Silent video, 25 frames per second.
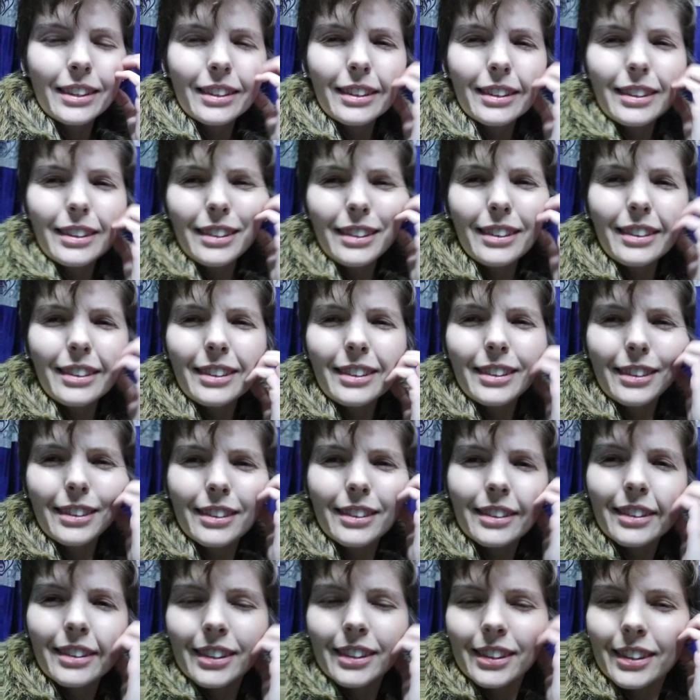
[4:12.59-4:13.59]

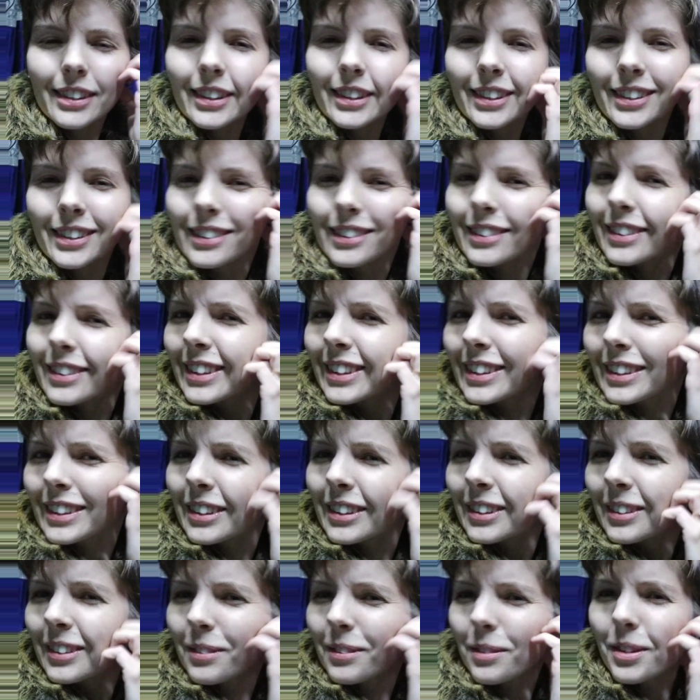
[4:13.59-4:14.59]
Oh,
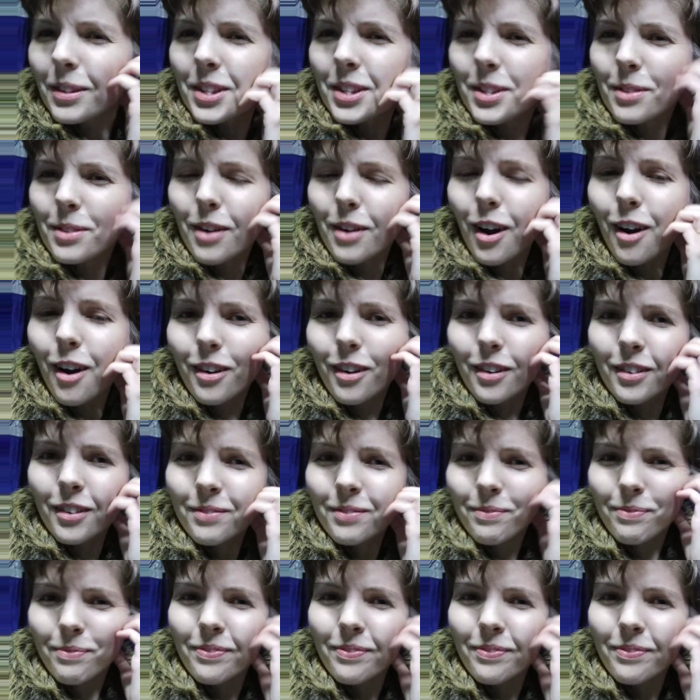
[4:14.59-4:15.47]
what's wrong?